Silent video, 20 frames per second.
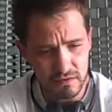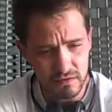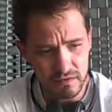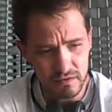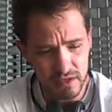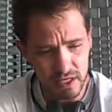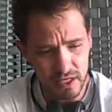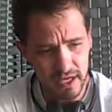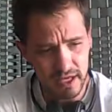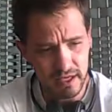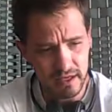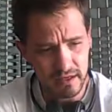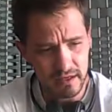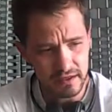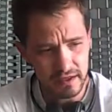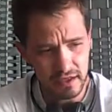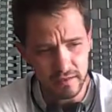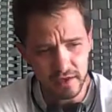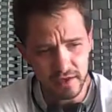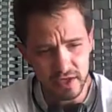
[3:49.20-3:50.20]
like
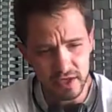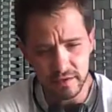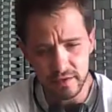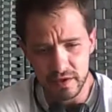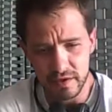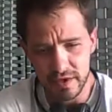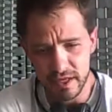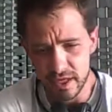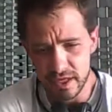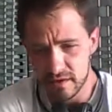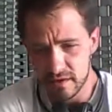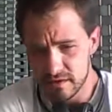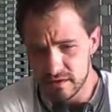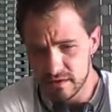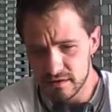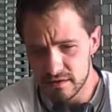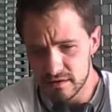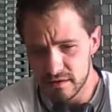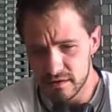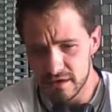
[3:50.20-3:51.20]
WWE
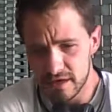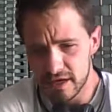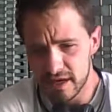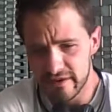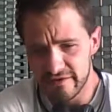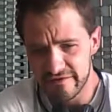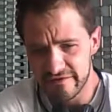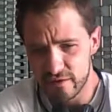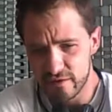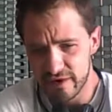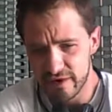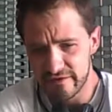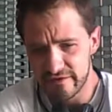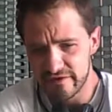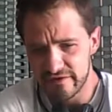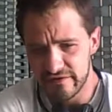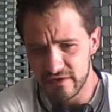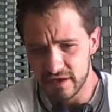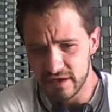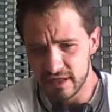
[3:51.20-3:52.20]
or F or whatever the
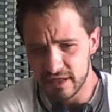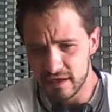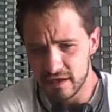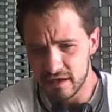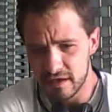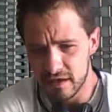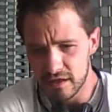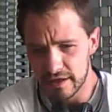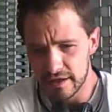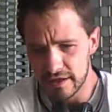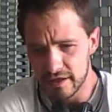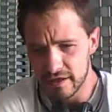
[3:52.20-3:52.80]
fuck they call it now.